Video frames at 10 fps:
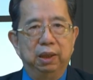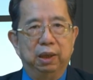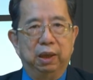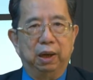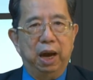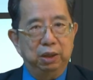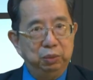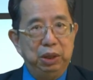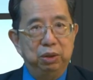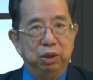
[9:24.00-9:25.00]
uh, as
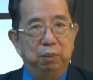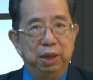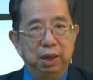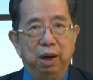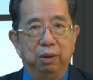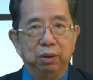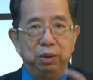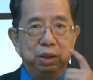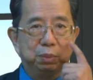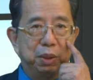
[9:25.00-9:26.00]
we all know by now,
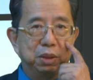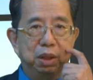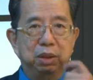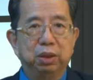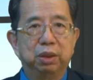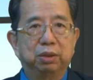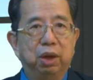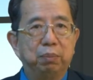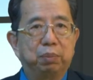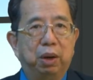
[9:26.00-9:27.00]
U.S. President Donald
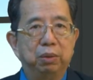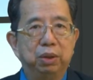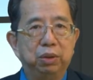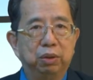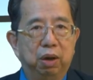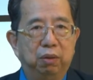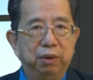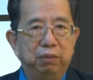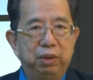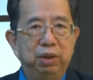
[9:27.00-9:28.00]
Trump proudly showed
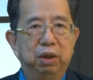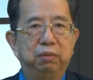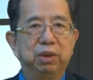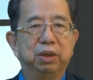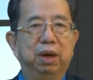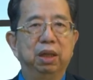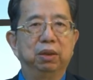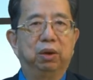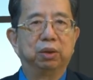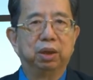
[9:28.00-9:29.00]
off a video of his
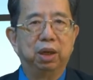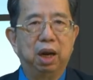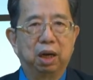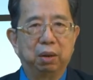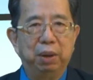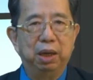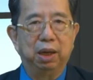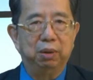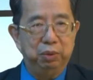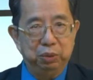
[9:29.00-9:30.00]
granddaughter
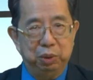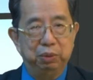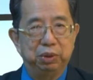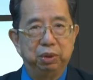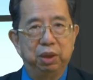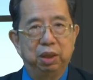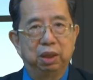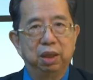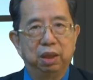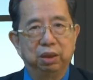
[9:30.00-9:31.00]
Arabella, which we will show a
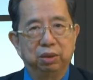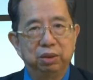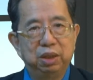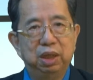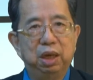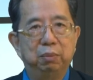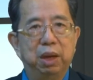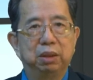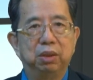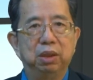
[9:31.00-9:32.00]
little later, singing in
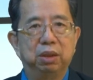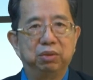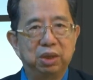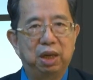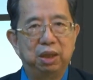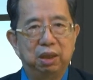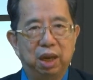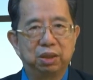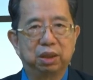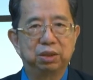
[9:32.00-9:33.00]
Mandarin and reciting
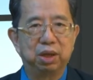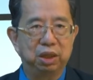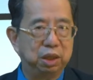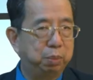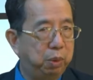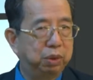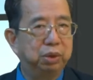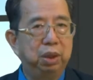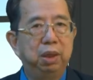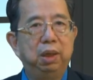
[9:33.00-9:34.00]
classical Chinese
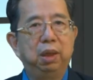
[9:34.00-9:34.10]
poetry